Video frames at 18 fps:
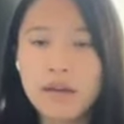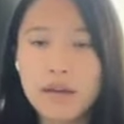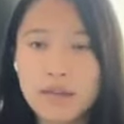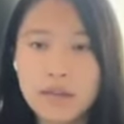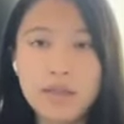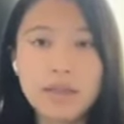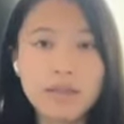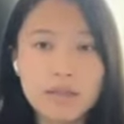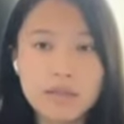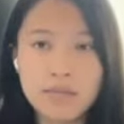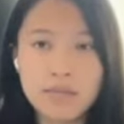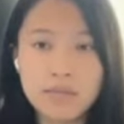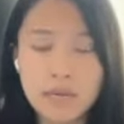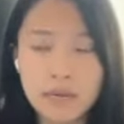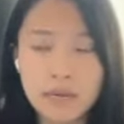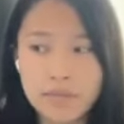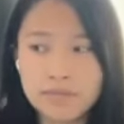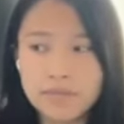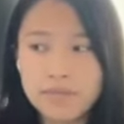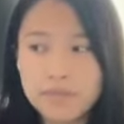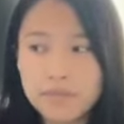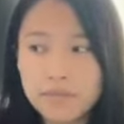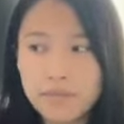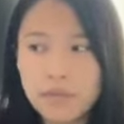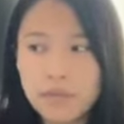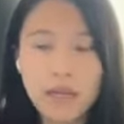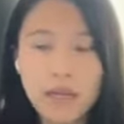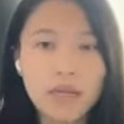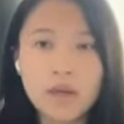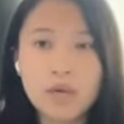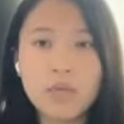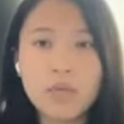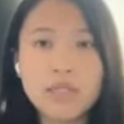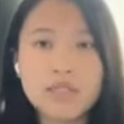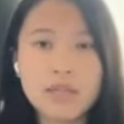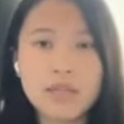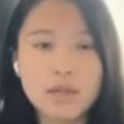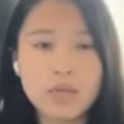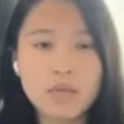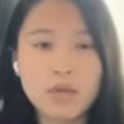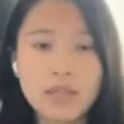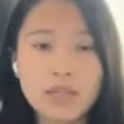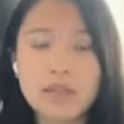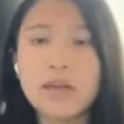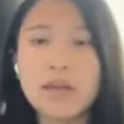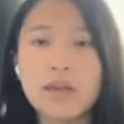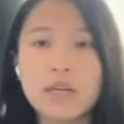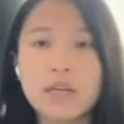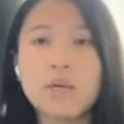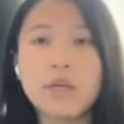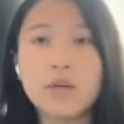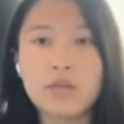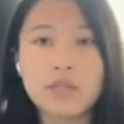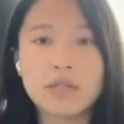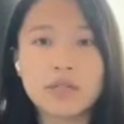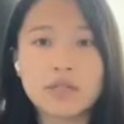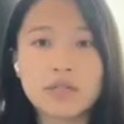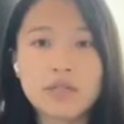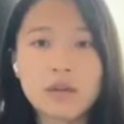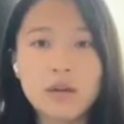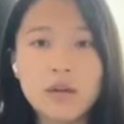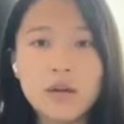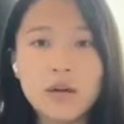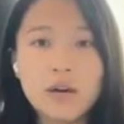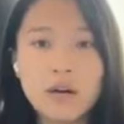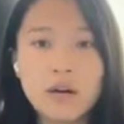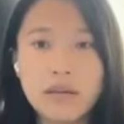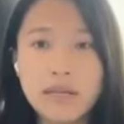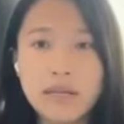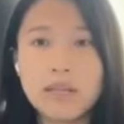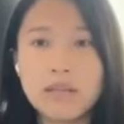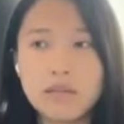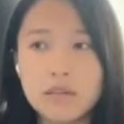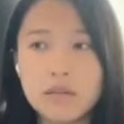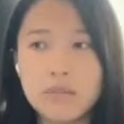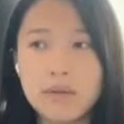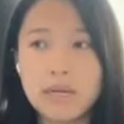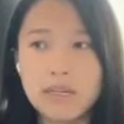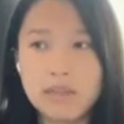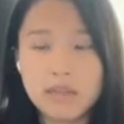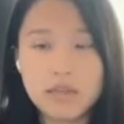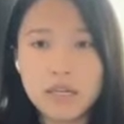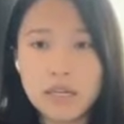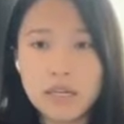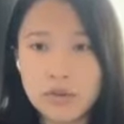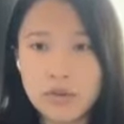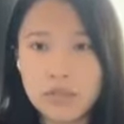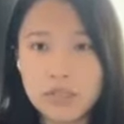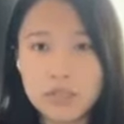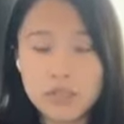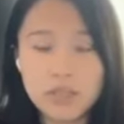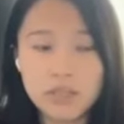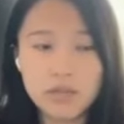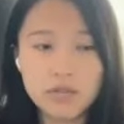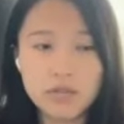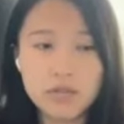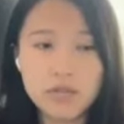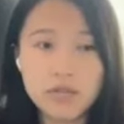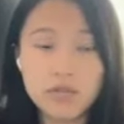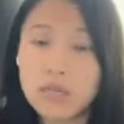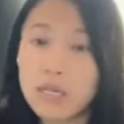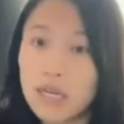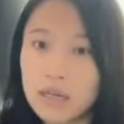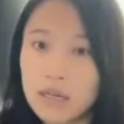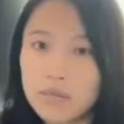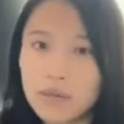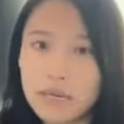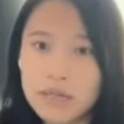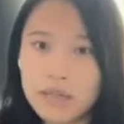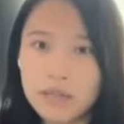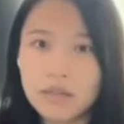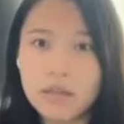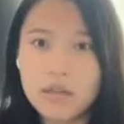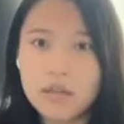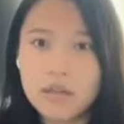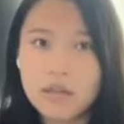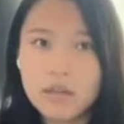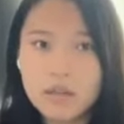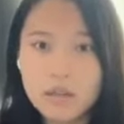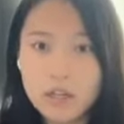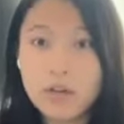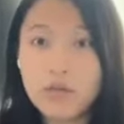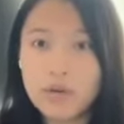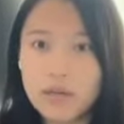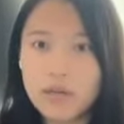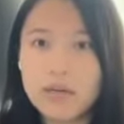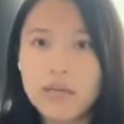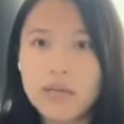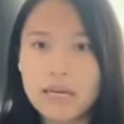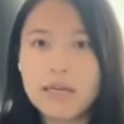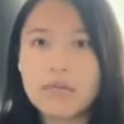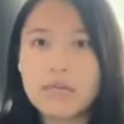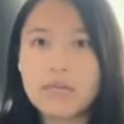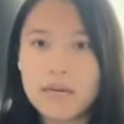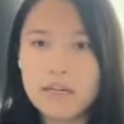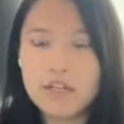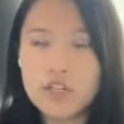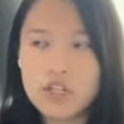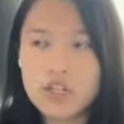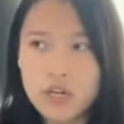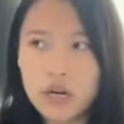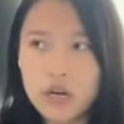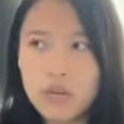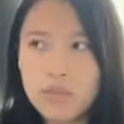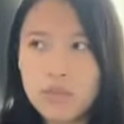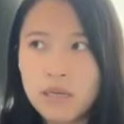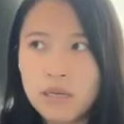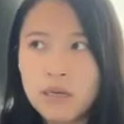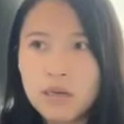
And at the same time, like we said, we think immigrants are hindered by their language skills to get a better career, get a better job.